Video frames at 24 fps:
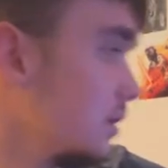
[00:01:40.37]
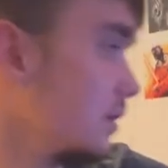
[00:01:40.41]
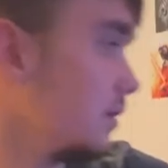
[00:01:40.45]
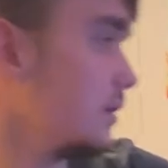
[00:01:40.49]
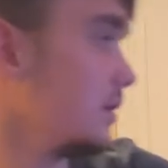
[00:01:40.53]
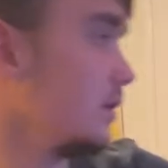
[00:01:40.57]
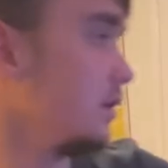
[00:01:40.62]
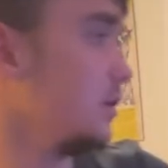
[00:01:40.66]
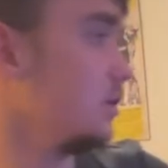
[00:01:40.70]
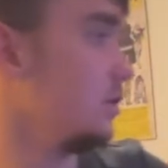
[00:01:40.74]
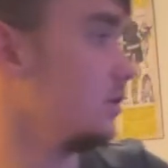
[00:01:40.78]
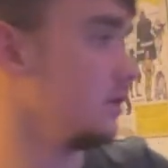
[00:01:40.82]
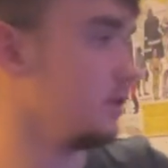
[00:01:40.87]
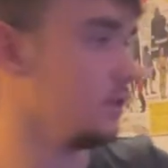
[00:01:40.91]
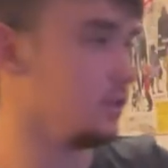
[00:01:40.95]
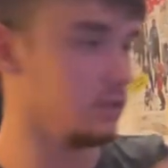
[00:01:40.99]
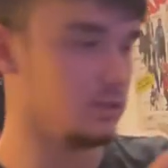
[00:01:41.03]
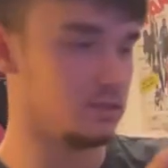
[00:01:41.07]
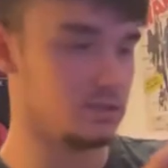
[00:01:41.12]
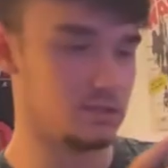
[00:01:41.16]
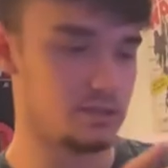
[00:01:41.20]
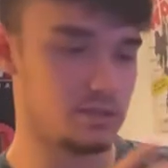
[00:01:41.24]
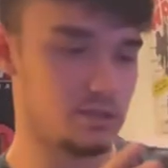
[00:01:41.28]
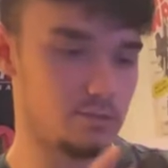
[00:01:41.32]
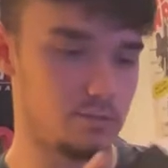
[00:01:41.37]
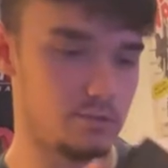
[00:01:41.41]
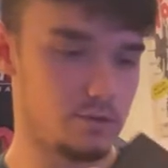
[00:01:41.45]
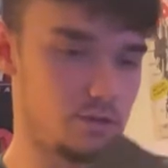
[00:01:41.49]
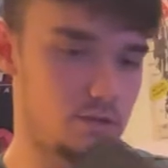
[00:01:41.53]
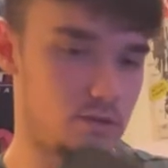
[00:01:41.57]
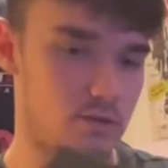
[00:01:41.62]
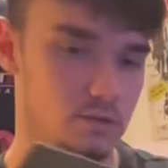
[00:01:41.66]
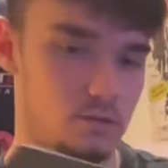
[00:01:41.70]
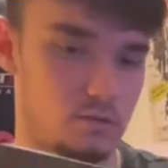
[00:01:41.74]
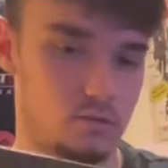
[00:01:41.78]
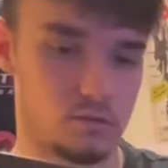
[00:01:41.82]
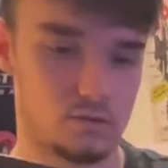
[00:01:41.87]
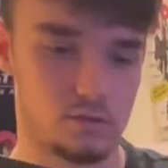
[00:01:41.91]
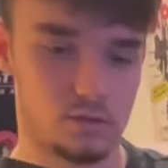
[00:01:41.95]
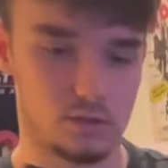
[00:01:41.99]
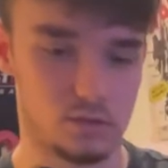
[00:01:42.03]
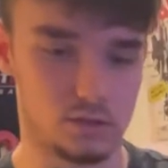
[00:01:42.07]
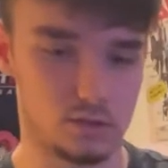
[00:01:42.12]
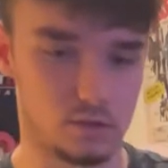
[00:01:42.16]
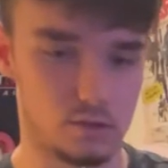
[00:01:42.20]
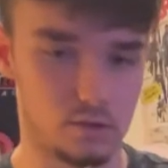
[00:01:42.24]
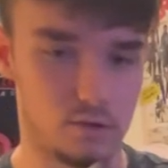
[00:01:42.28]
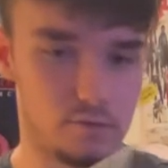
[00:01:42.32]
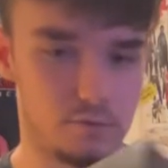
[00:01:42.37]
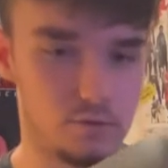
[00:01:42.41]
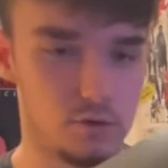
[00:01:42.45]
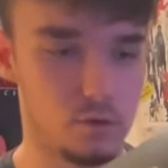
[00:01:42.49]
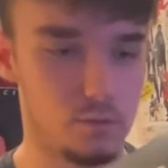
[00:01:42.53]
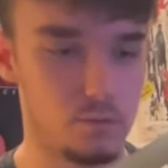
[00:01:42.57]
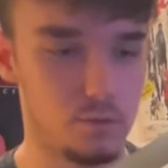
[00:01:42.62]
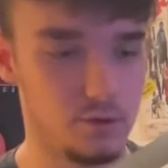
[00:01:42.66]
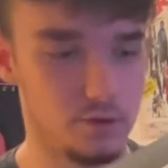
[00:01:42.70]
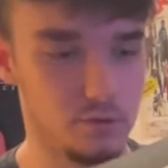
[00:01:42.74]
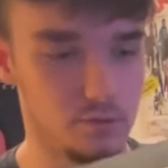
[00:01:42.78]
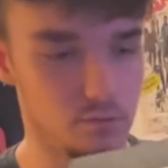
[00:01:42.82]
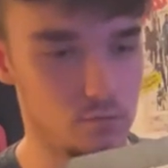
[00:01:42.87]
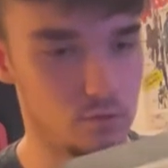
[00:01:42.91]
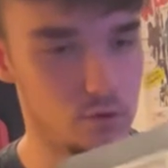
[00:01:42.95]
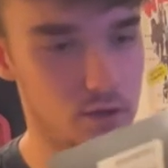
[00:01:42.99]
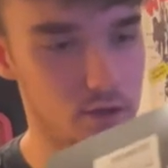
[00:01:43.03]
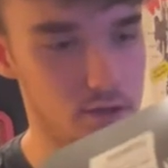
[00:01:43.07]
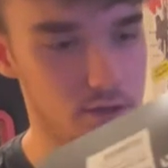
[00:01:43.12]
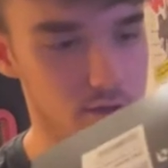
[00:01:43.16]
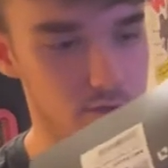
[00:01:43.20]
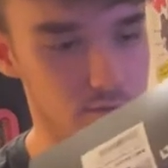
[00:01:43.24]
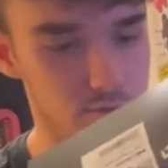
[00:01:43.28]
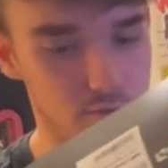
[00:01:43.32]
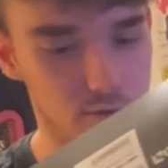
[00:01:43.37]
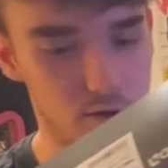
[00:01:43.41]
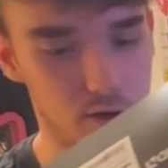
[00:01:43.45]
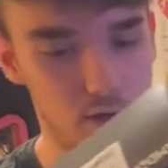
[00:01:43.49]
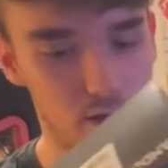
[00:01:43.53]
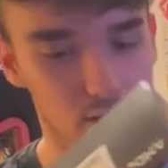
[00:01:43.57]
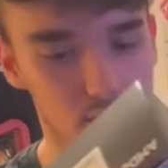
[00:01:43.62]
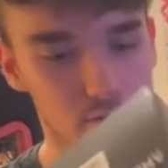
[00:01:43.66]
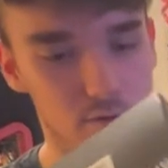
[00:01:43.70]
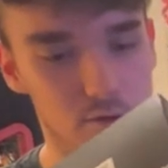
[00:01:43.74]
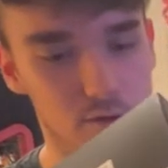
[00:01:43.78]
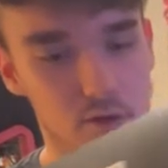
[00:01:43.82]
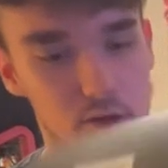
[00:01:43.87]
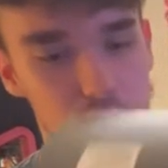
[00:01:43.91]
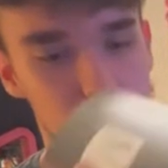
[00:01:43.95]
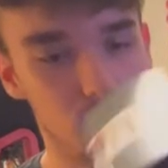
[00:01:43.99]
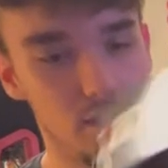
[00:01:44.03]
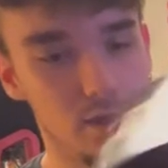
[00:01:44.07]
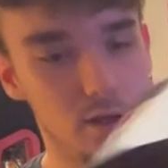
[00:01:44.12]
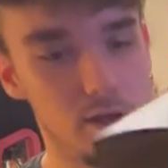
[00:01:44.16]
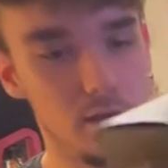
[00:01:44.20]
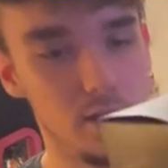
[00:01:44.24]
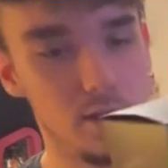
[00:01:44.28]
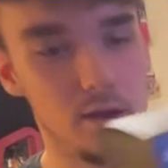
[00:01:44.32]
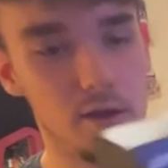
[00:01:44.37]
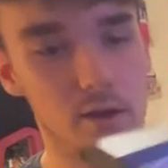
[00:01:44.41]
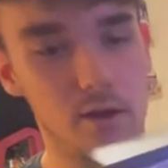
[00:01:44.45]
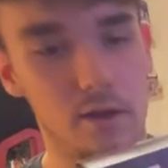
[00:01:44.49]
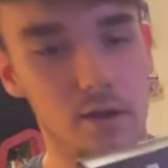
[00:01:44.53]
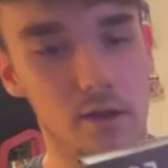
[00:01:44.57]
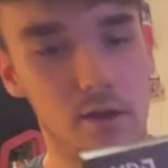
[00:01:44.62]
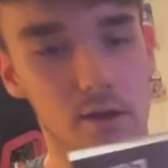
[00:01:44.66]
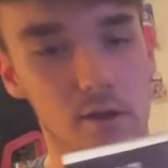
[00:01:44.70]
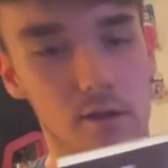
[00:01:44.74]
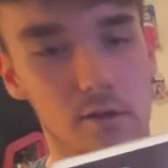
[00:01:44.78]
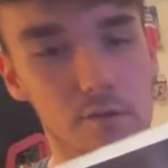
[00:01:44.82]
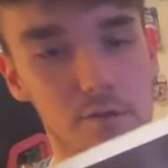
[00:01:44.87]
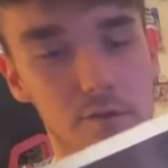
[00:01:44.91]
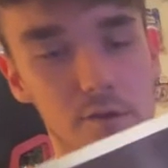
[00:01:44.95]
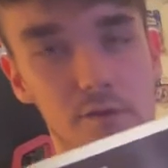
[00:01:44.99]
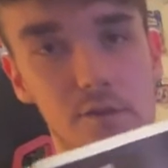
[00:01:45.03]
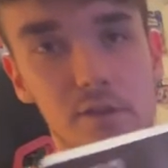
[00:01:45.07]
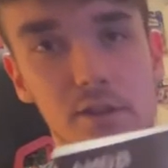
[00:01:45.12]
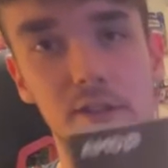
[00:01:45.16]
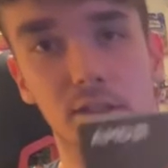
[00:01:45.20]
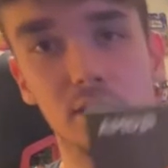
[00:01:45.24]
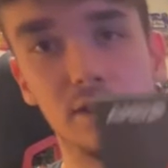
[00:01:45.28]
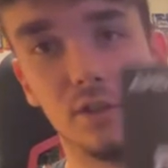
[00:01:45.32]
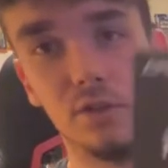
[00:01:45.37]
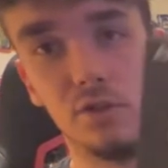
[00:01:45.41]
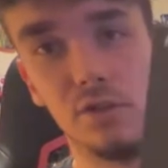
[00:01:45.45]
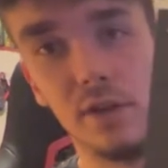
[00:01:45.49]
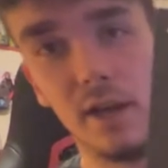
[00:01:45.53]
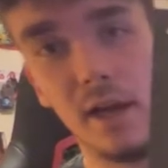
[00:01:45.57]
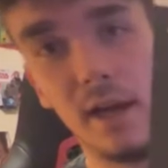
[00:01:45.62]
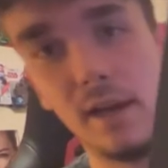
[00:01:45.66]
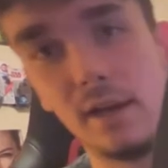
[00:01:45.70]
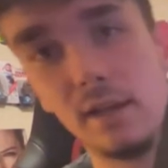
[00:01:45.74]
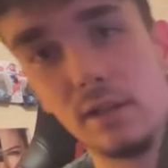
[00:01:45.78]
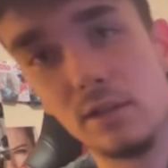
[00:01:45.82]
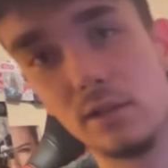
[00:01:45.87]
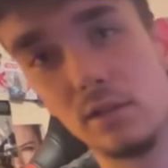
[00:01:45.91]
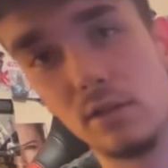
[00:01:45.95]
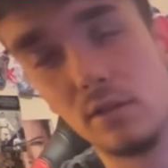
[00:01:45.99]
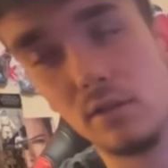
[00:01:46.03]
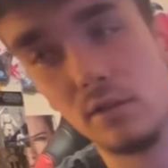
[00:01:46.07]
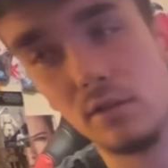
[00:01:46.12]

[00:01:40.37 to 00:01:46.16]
I think you need the CPU. So I've gone with the Ryzen 5 5600X.